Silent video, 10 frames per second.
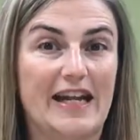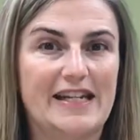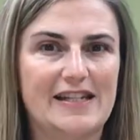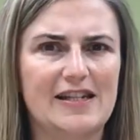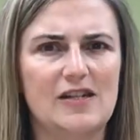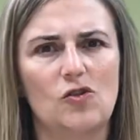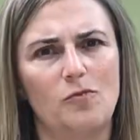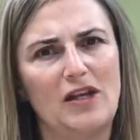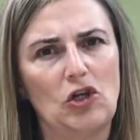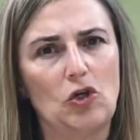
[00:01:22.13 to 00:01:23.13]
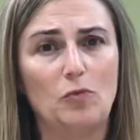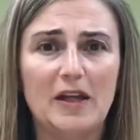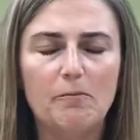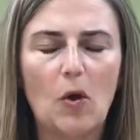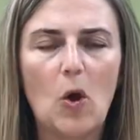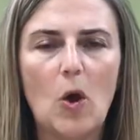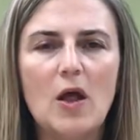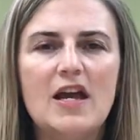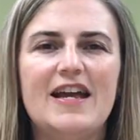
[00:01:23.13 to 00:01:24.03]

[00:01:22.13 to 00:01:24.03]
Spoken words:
places or meet new people